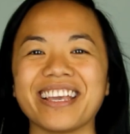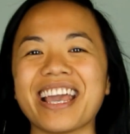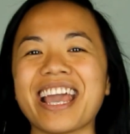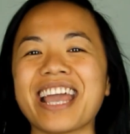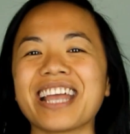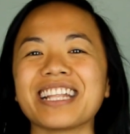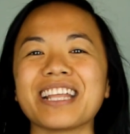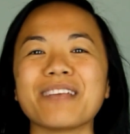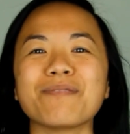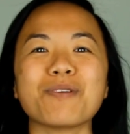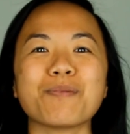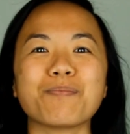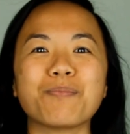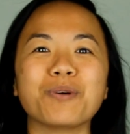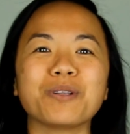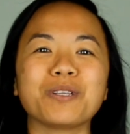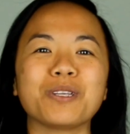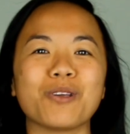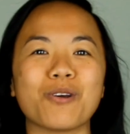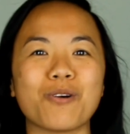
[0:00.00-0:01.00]
and if you
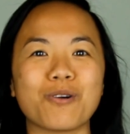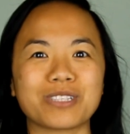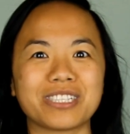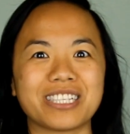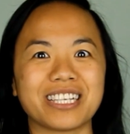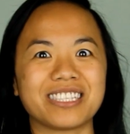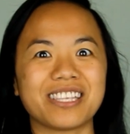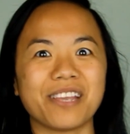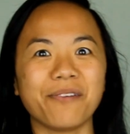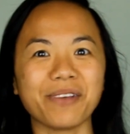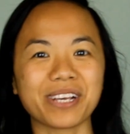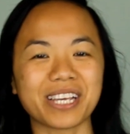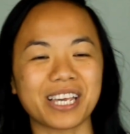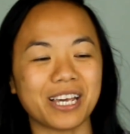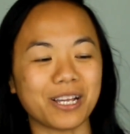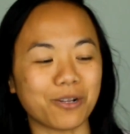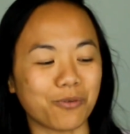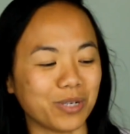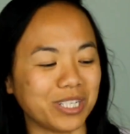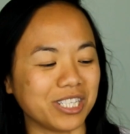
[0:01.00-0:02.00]
put your
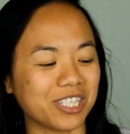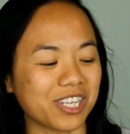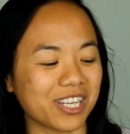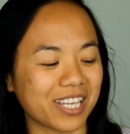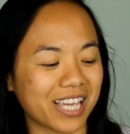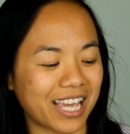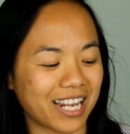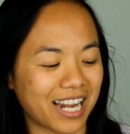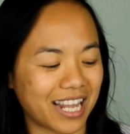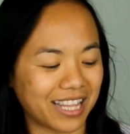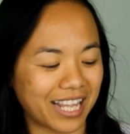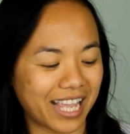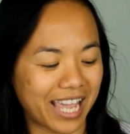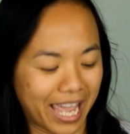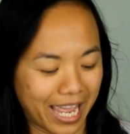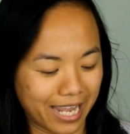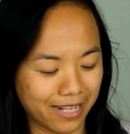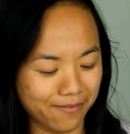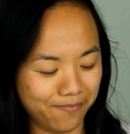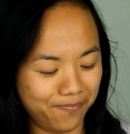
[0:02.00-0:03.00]
certificate, which you get at the
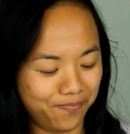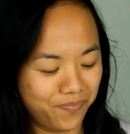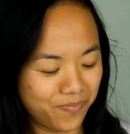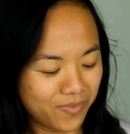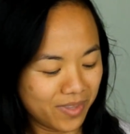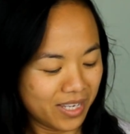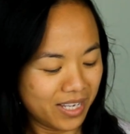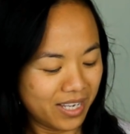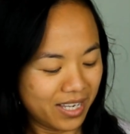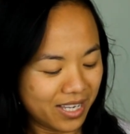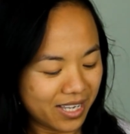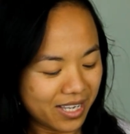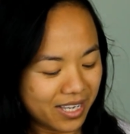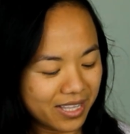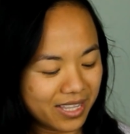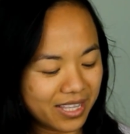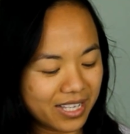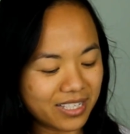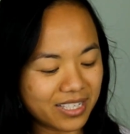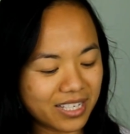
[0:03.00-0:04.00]
end,
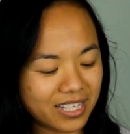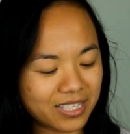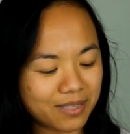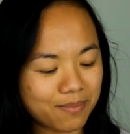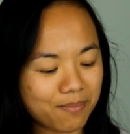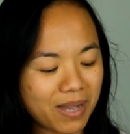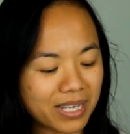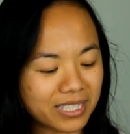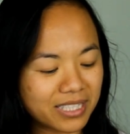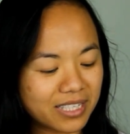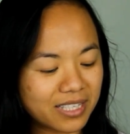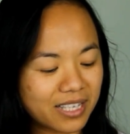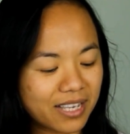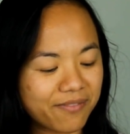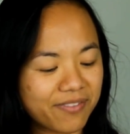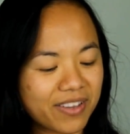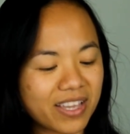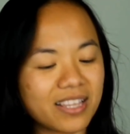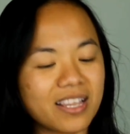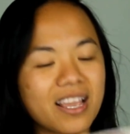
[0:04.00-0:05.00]
this is my
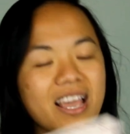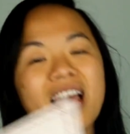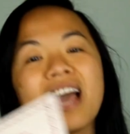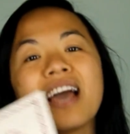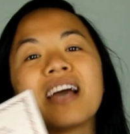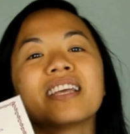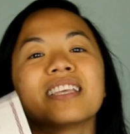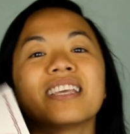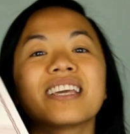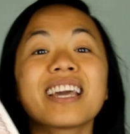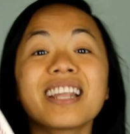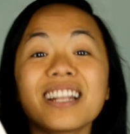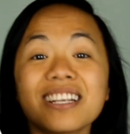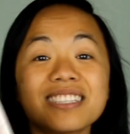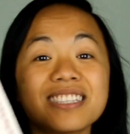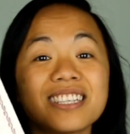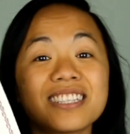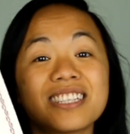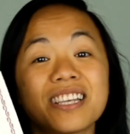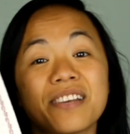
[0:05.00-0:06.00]
certificate, you get a
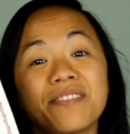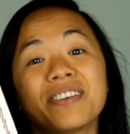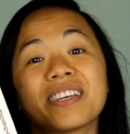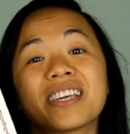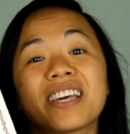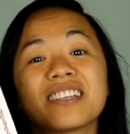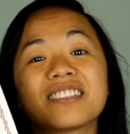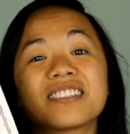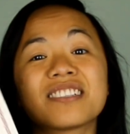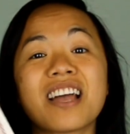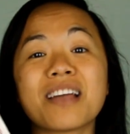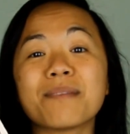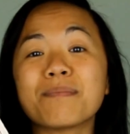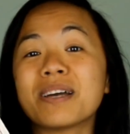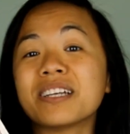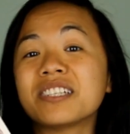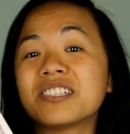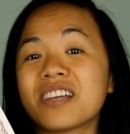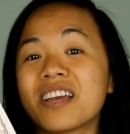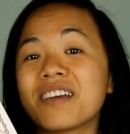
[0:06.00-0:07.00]
certificate signed
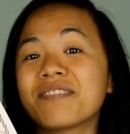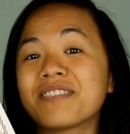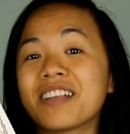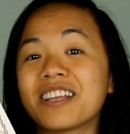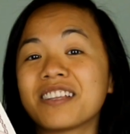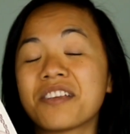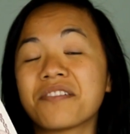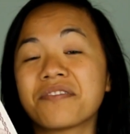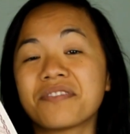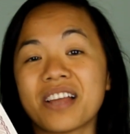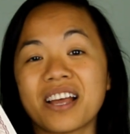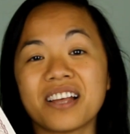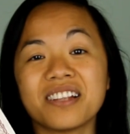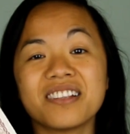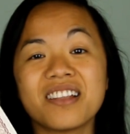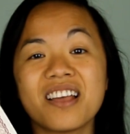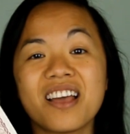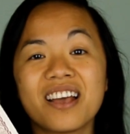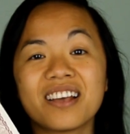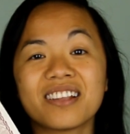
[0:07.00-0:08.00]
by Geoff that you've
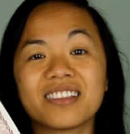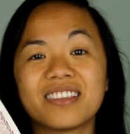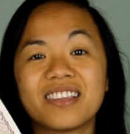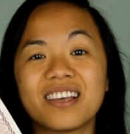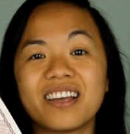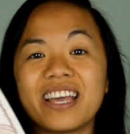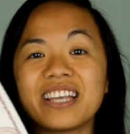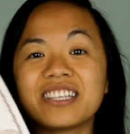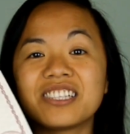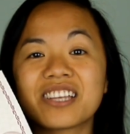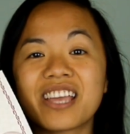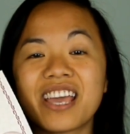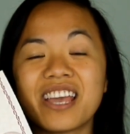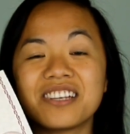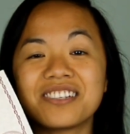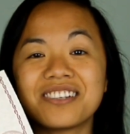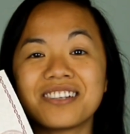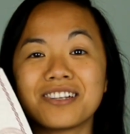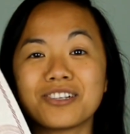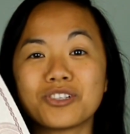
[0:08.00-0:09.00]
done the
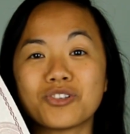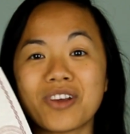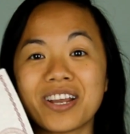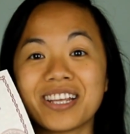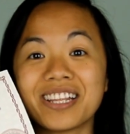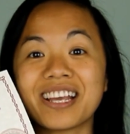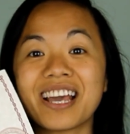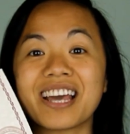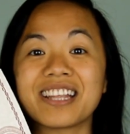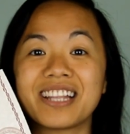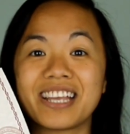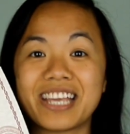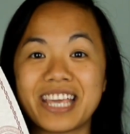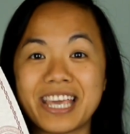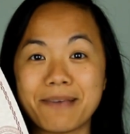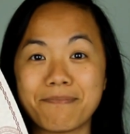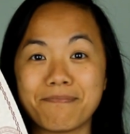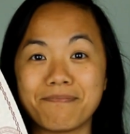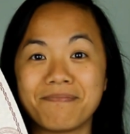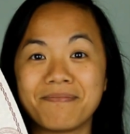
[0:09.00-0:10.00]
education, the training under
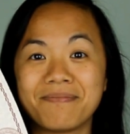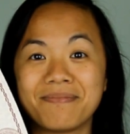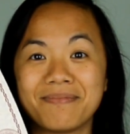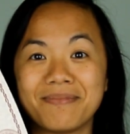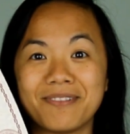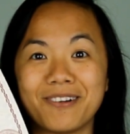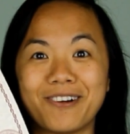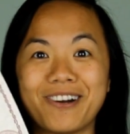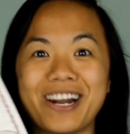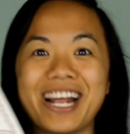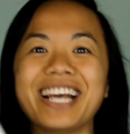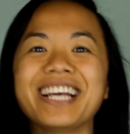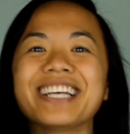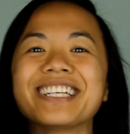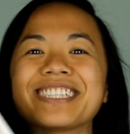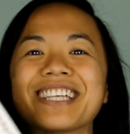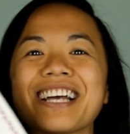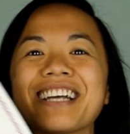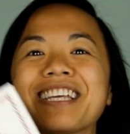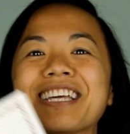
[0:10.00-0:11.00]
him. All right,
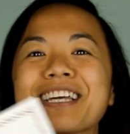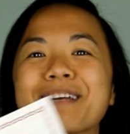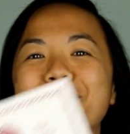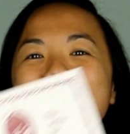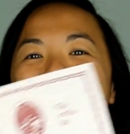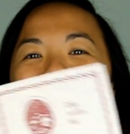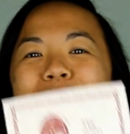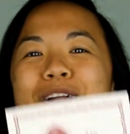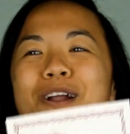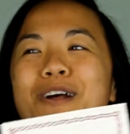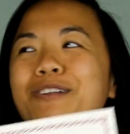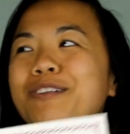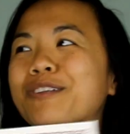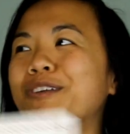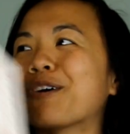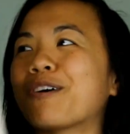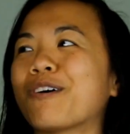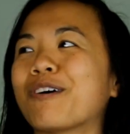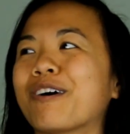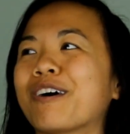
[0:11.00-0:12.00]
so you can put it on
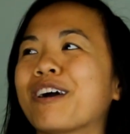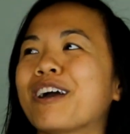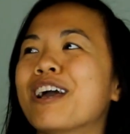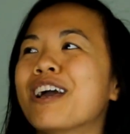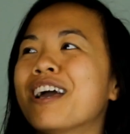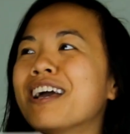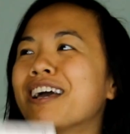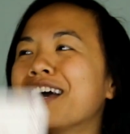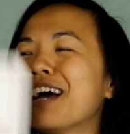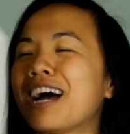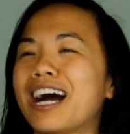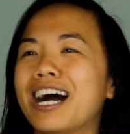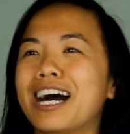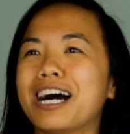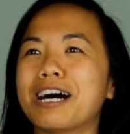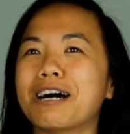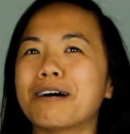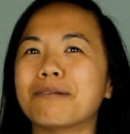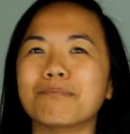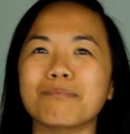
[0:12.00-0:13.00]
your
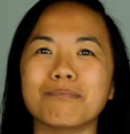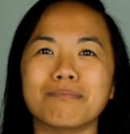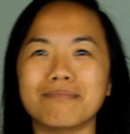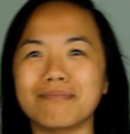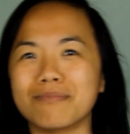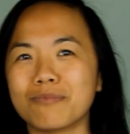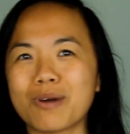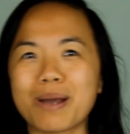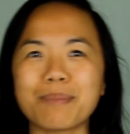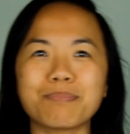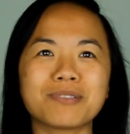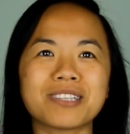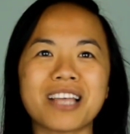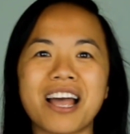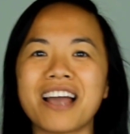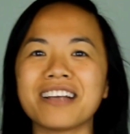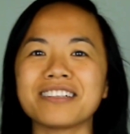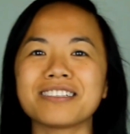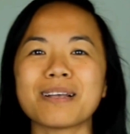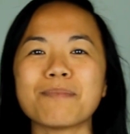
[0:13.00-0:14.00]

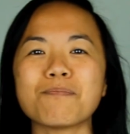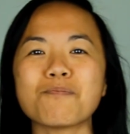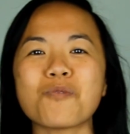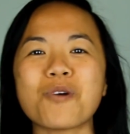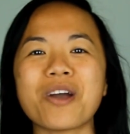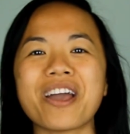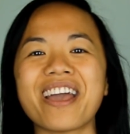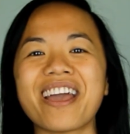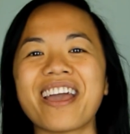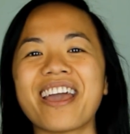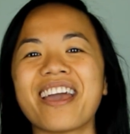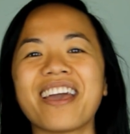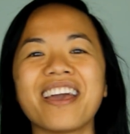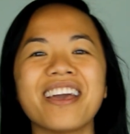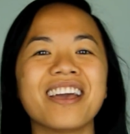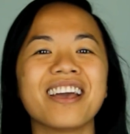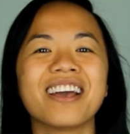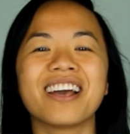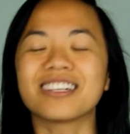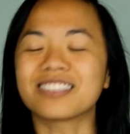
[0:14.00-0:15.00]
website somewhere
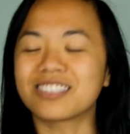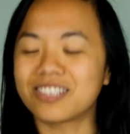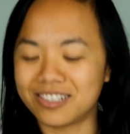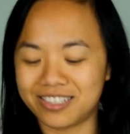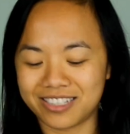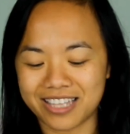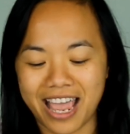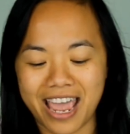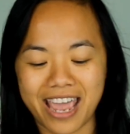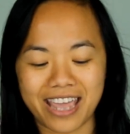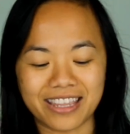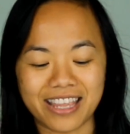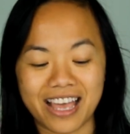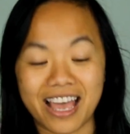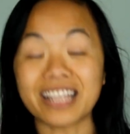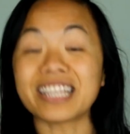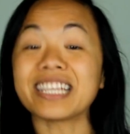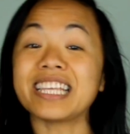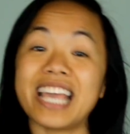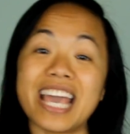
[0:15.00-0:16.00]
to say
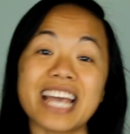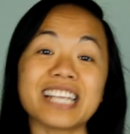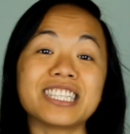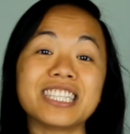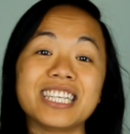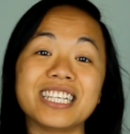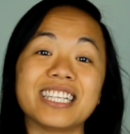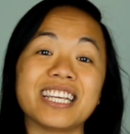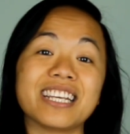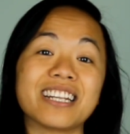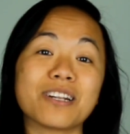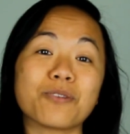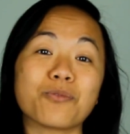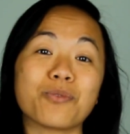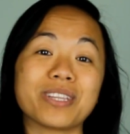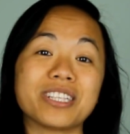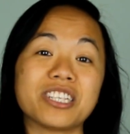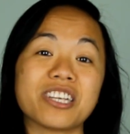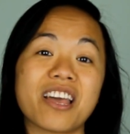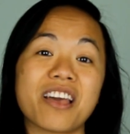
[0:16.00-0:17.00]
that yes, you did it
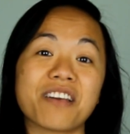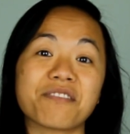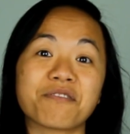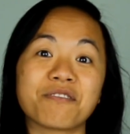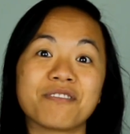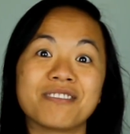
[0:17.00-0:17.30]
with Geoff.